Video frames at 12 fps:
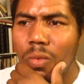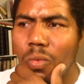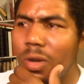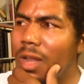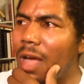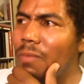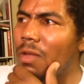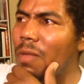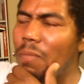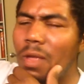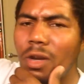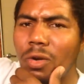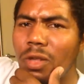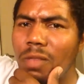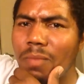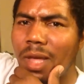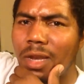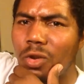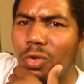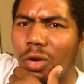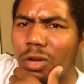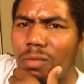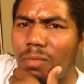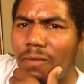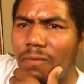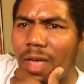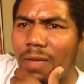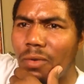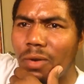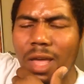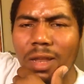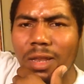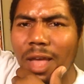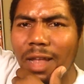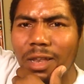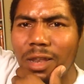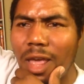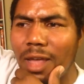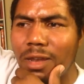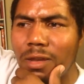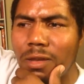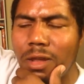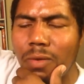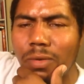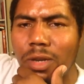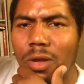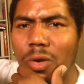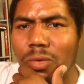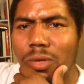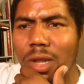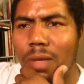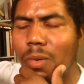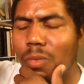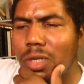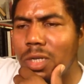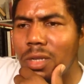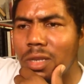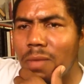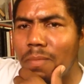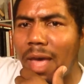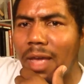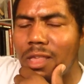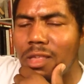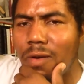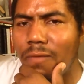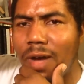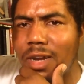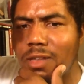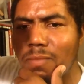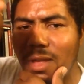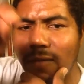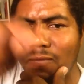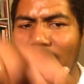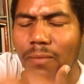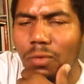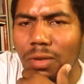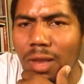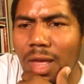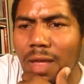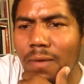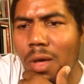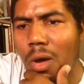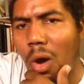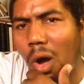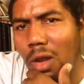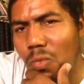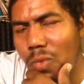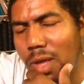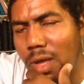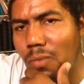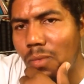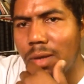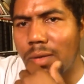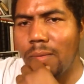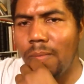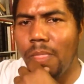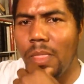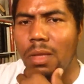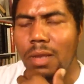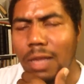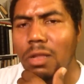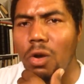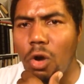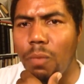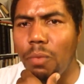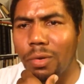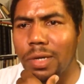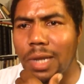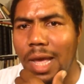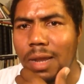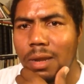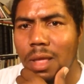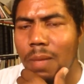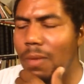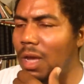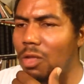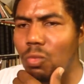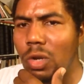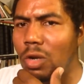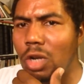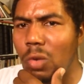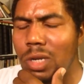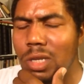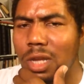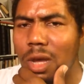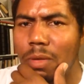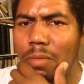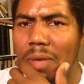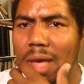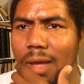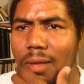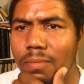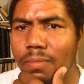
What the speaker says: we're not depending on these men in New York to be faithful. They have to deal with their own thing. But when Jesus come back, he's gonna find us being a faithful slave or the wicked one. That's the whole point of that. Because we don't know when he's coming back.